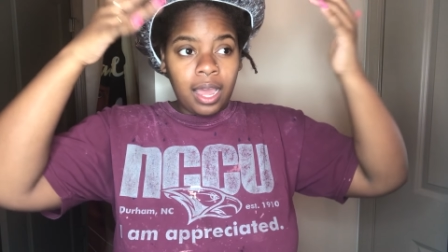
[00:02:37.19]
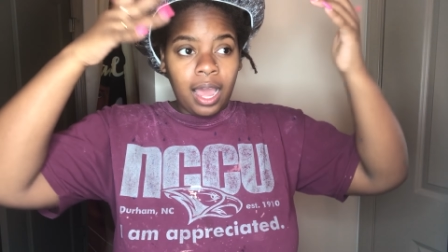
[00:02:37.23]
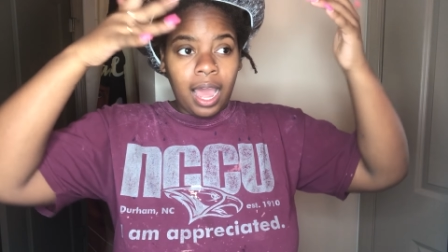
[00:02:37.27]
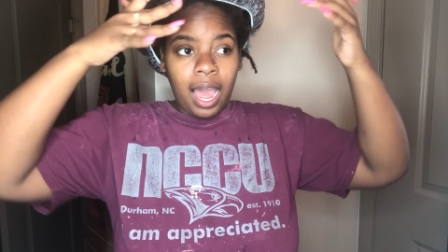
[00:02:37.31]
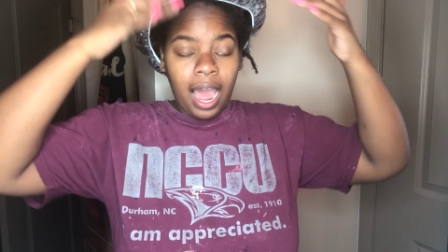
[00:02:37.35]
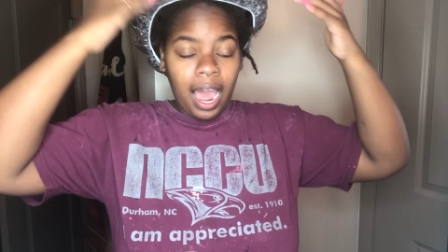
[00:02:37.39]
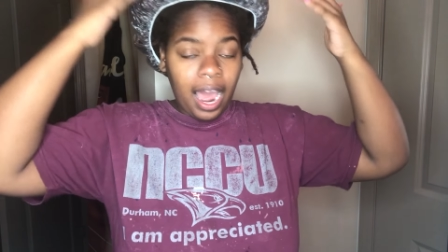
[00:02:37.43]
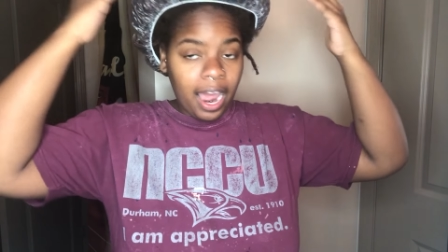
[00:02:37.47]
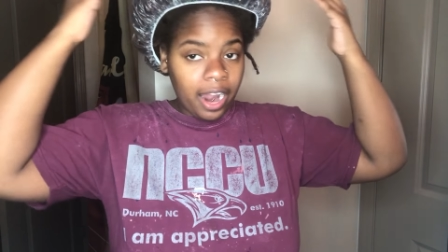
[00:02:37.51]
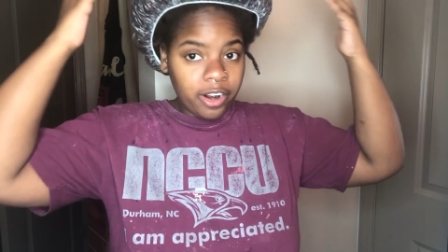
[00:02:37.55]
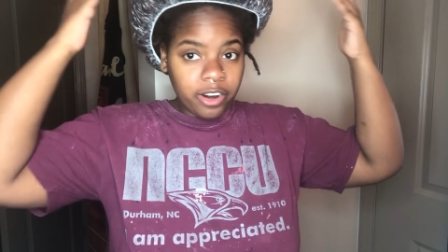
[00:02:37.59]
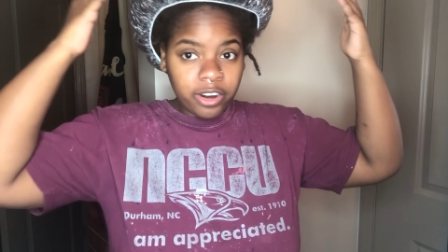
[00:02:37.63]

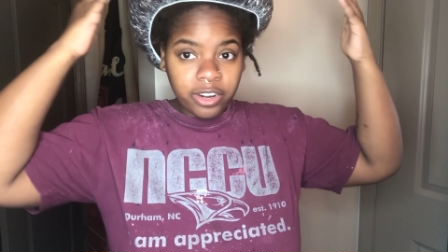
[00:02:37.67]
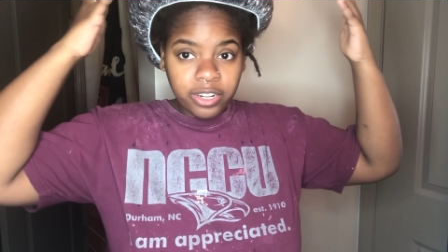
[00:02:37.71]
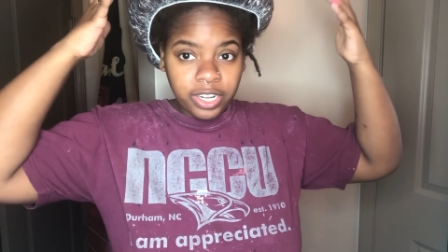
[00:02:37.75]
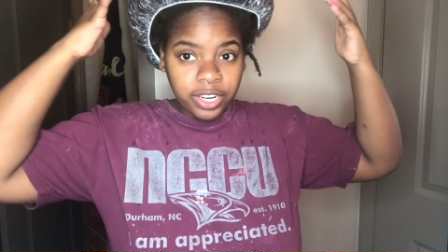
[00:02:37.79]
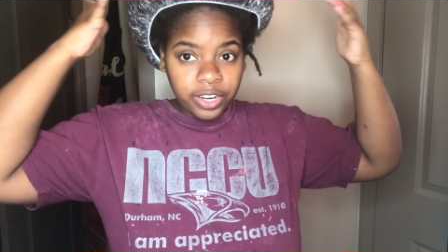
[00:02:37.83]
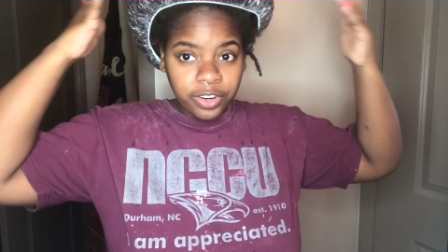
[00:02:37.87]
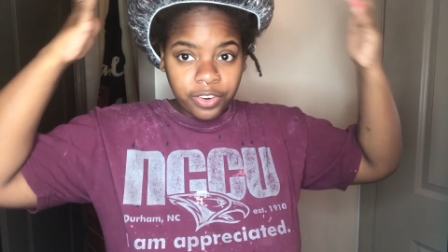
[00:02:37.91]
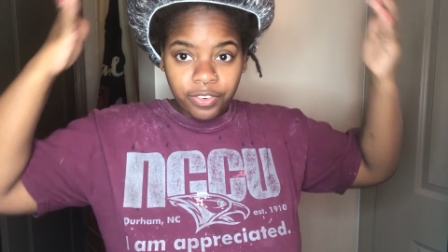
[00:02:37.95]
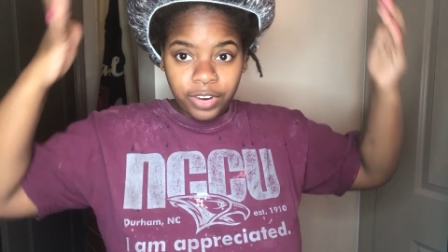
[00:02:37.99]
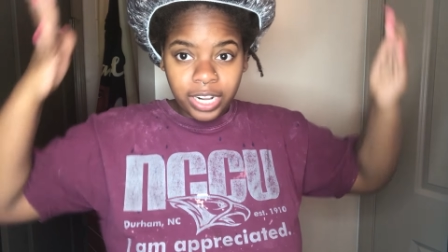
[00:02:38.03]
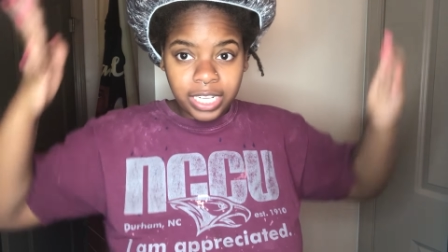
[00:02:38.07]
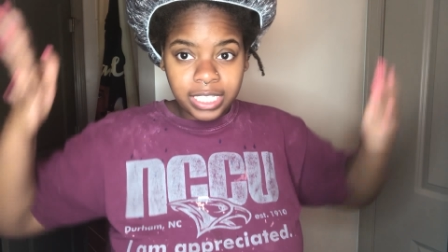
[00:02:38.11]
hotter
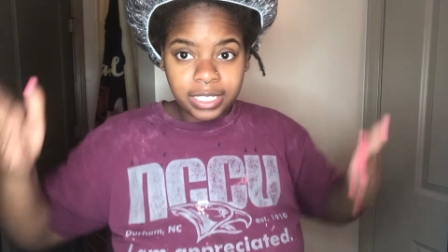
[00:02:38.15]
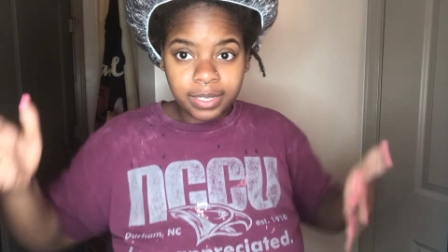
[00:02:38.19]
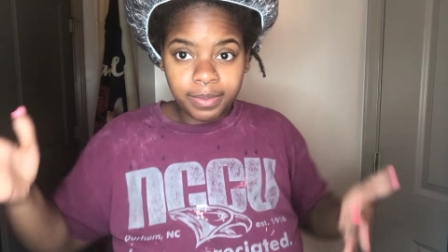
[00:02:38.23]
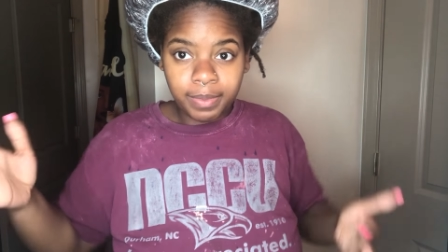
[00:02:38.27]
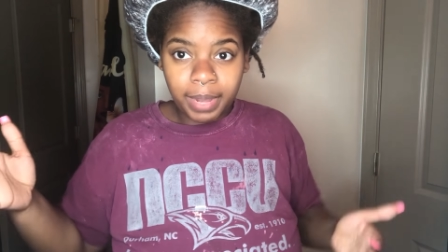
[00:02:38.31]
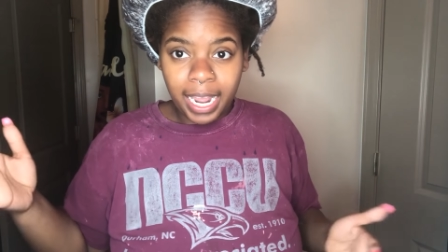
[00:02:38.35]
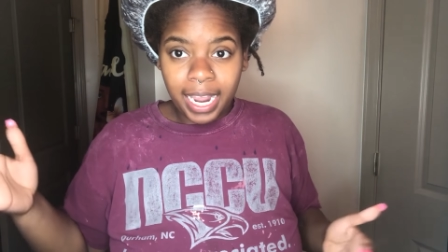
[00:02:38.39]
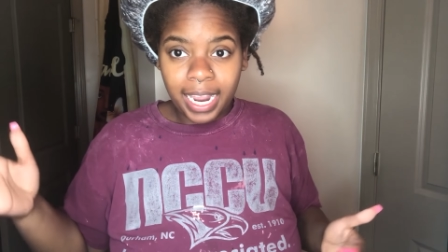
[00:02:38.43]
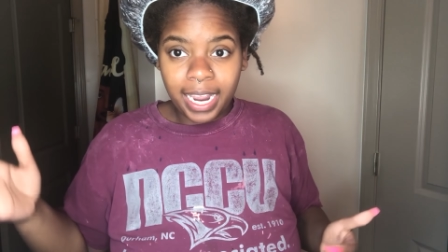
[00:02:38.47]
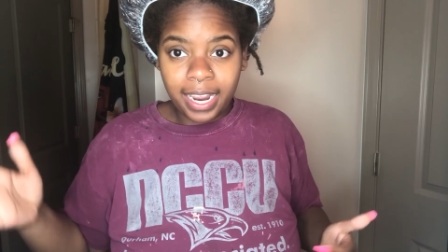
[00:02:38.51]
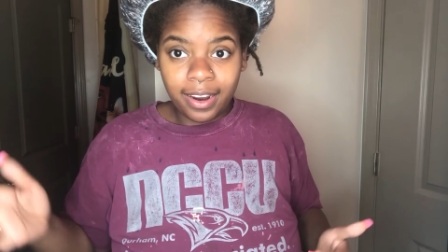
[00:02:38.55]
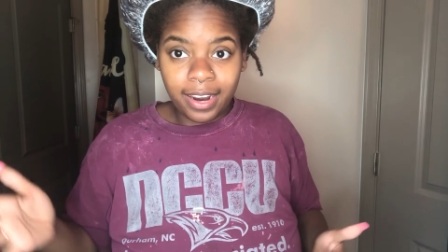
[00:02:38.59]
than the rest of
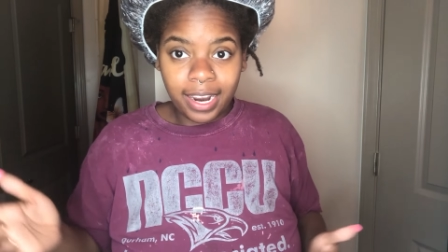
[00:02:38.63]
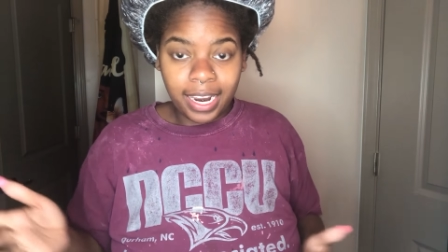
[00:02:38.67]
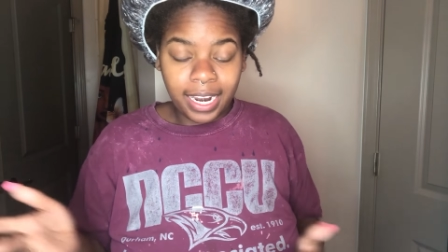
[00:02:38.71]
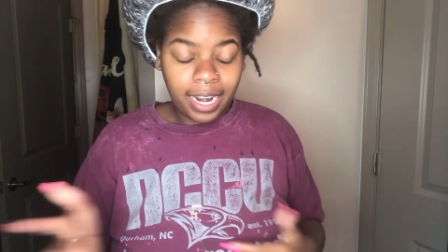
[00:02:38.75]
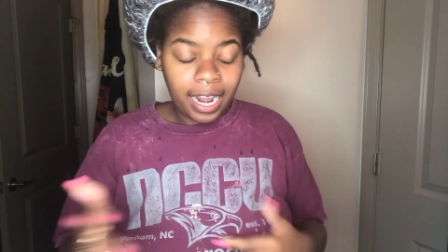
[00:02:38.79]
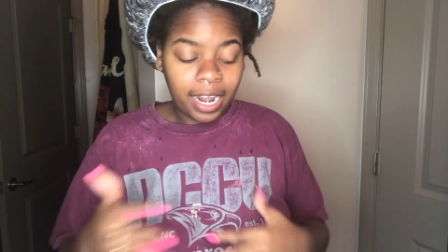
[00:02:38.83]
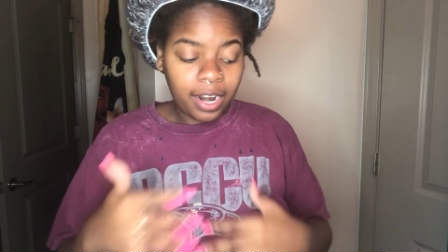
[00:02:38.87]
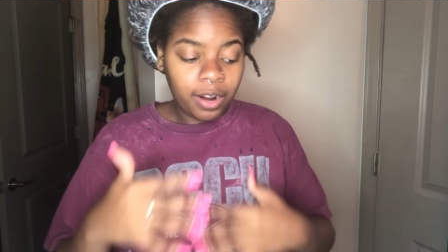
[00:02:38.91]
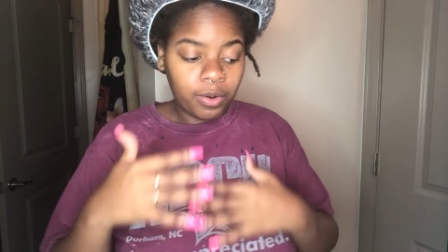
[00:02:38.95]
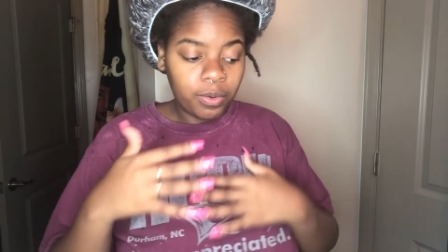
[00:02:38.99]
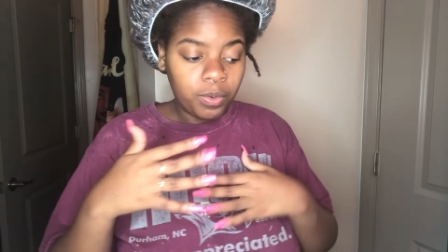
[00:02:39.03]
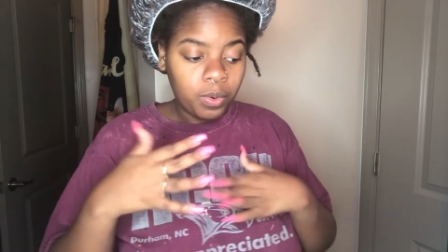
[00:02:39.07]
my hair and
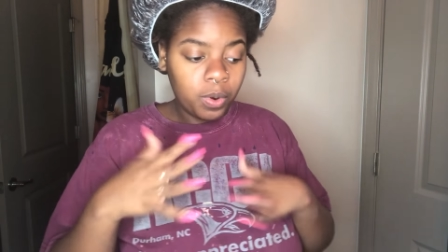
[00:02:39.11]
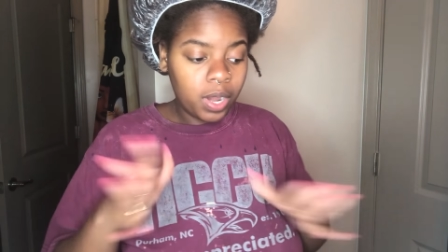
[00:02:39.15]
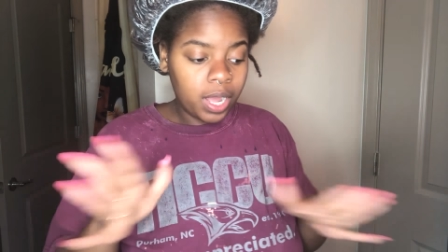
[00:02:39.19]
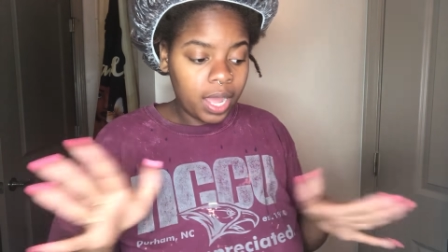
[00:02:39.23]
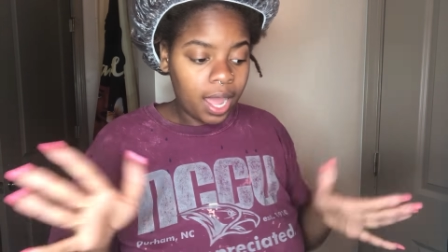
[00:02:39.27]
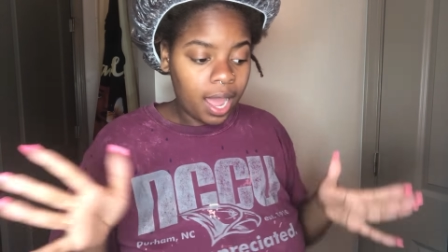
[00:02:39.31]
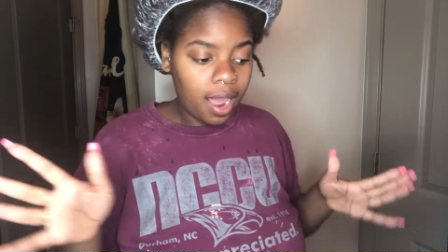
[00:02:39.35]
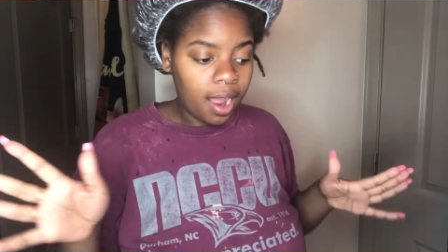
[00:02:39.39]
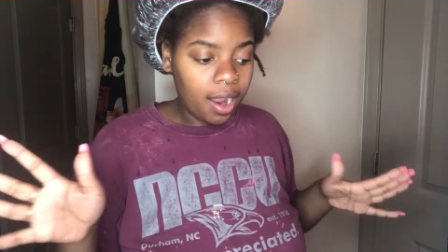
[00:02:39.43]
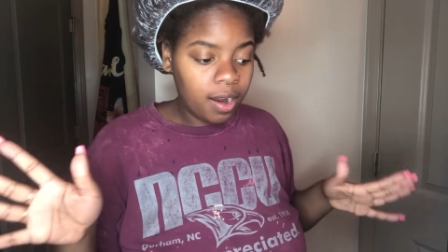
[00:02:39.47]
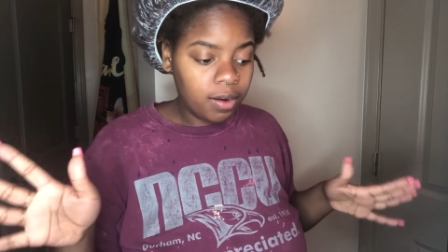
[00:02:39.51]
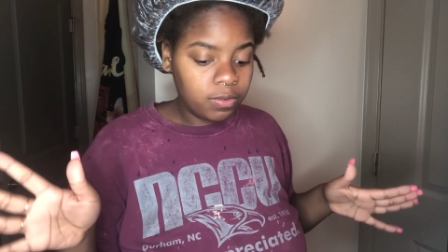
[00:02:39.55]
I don't want
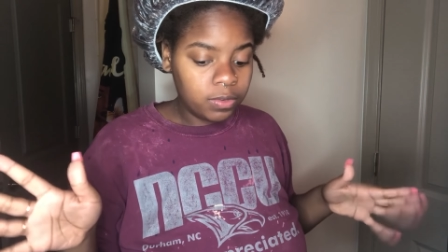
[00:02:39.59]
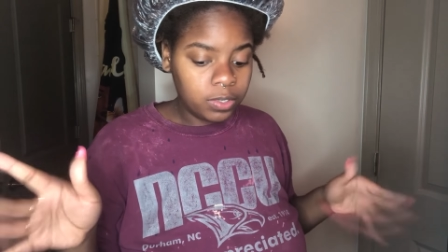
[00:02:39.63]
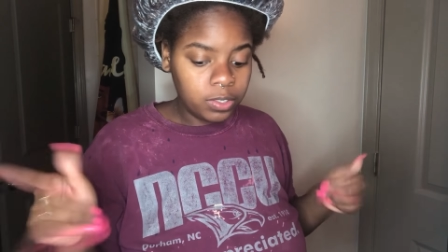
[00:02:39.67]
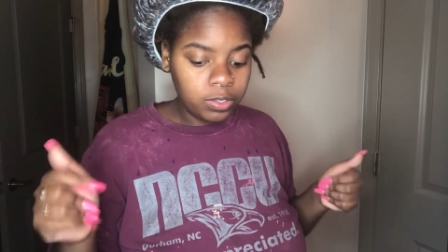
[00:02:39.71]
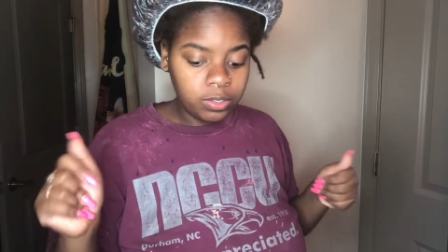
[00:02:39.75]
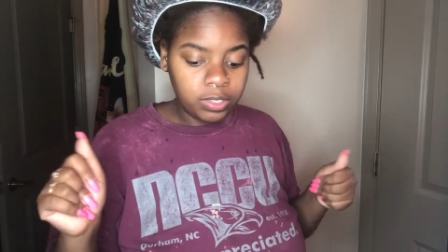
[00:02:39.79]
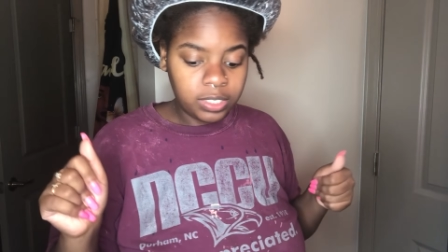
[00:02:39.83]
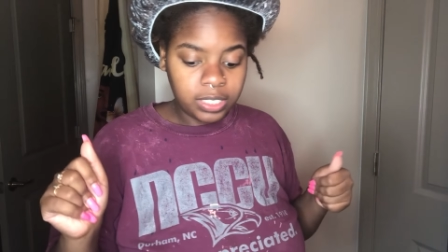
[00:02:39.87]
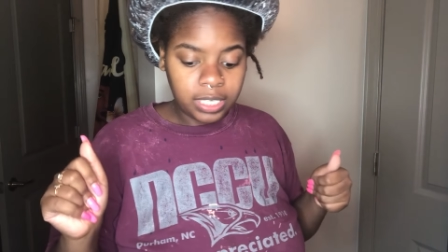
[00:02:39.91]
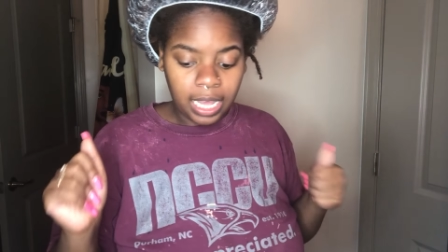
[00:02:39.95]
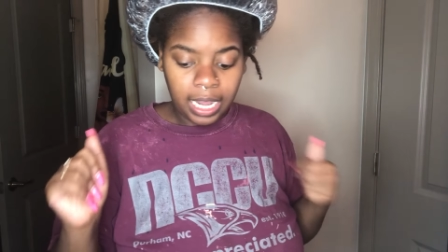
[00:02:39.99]
hot roots.